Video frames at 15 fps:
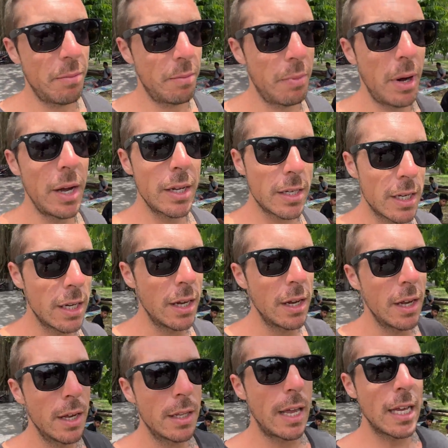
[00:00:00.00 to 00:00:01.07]
But
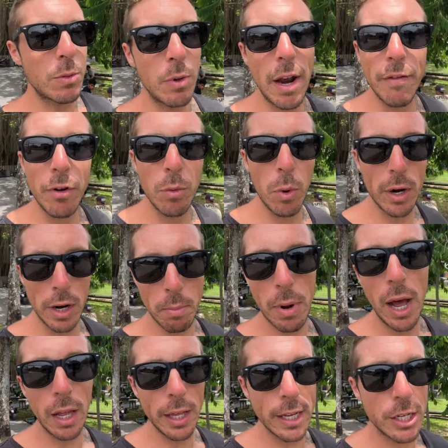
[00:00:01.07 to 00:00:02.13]
that's what everyone in
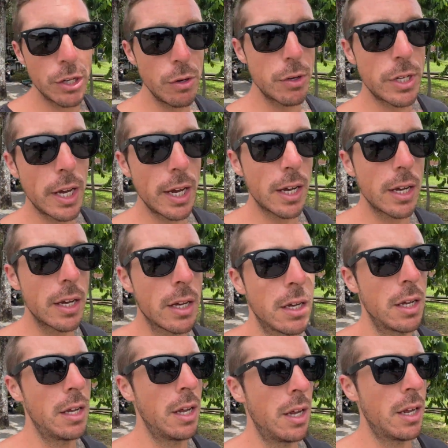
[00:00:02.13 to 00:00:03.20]
Bali is using.
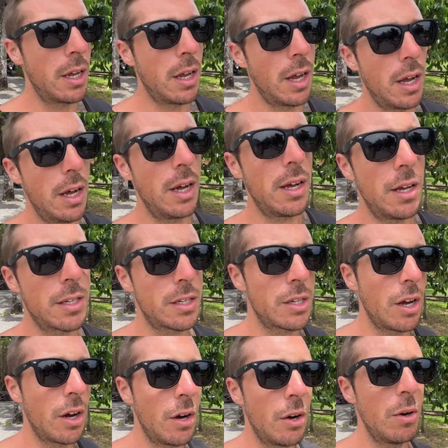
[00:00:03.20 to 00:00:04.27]

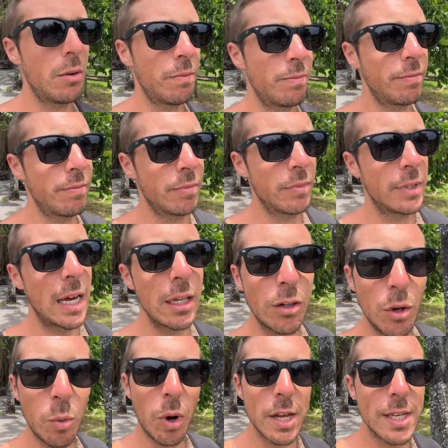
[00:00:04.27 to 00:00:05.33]
So download
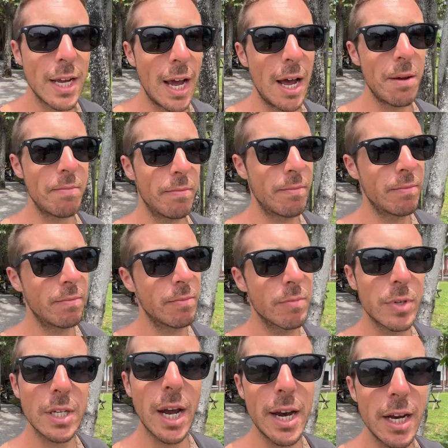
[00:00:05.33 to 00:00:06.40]
WhatsApp,
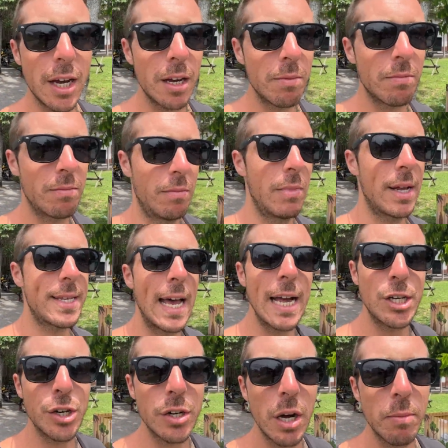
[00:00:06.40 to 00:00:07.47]
sign up, attach
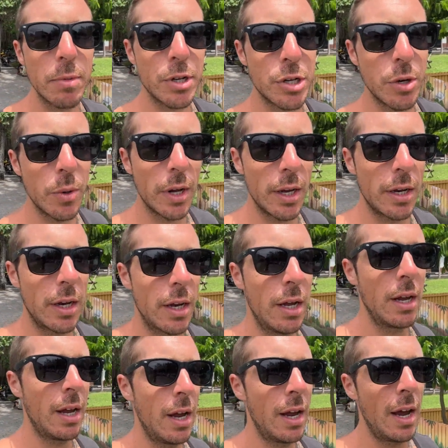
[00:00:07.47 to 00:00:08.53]
your number to it,
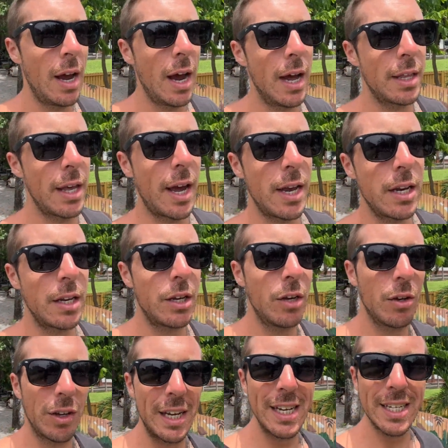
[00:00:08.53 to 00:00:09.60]
and then
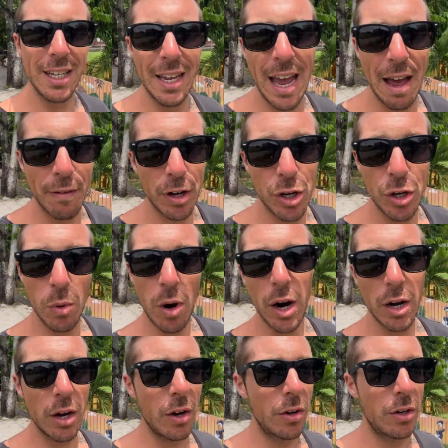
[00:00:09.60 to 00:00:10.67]
you'll easily have a QR
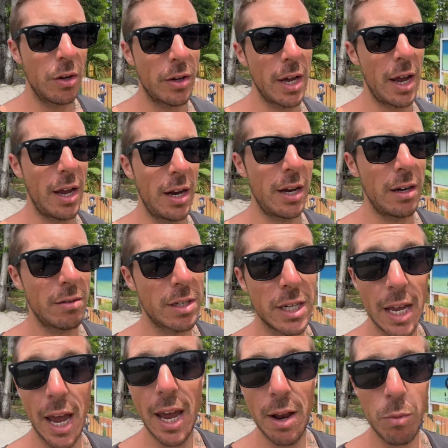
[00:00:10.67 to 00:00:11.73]
code you can
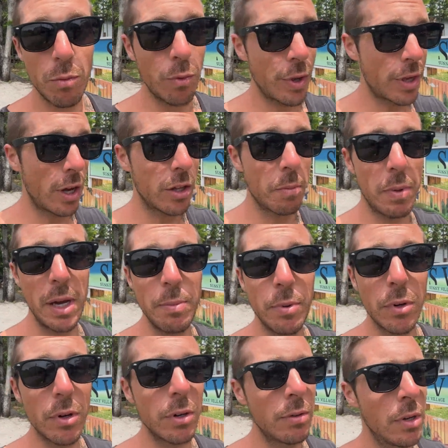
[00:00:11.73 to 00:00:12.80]
scan with other
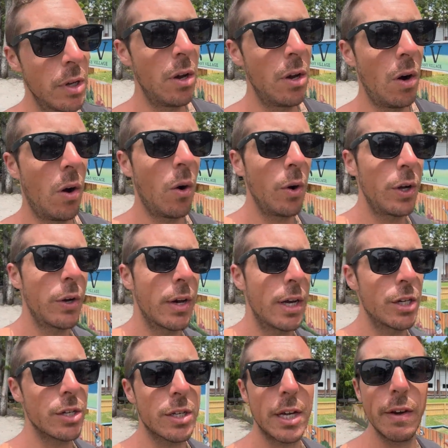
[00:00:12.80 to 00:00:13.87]
people, or you can
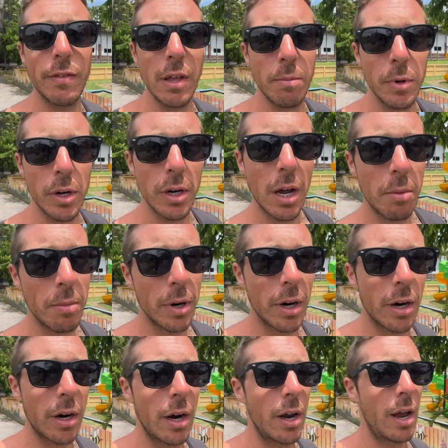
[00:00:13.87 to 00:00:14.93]
just give them your
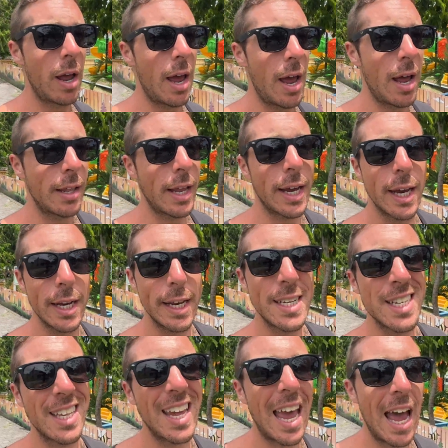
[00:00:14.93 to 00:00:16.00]
number and they can
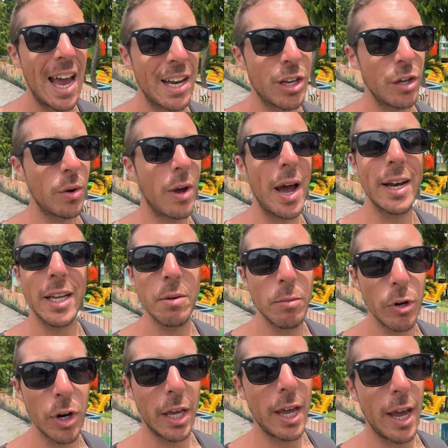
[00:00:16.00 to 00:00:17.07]
easily add you and
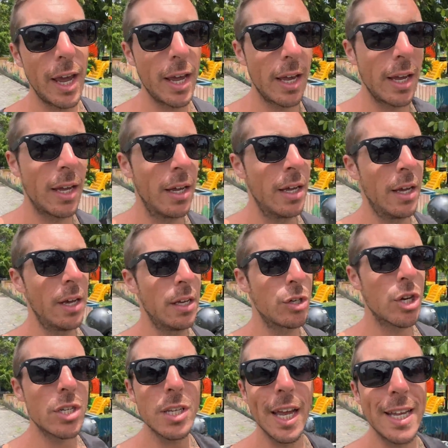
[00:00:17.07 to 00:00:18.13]
communicate
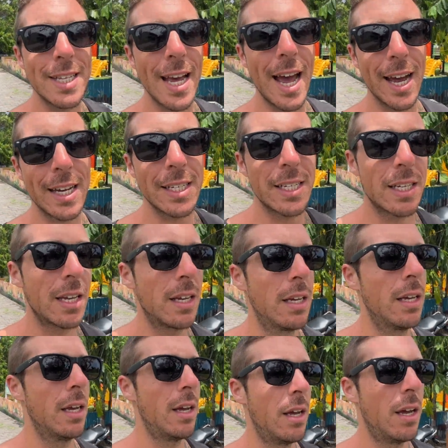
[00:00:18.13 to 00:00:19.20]
just like text.
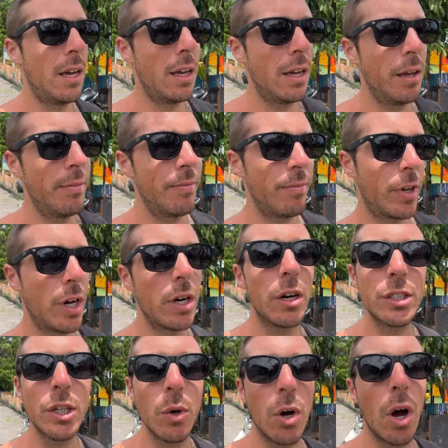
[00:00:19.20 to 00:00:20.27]
You can
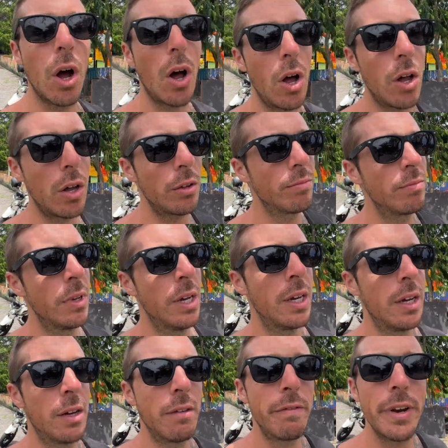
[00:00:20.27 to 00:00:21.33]
also call,
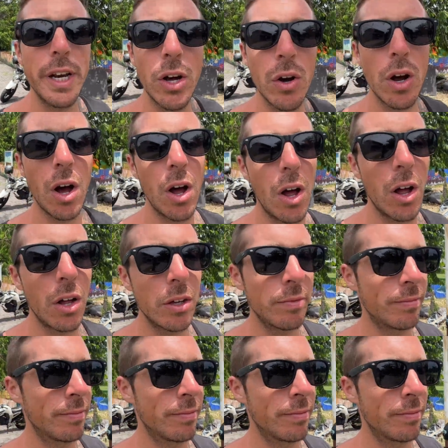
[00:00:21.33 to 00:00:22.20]
video call.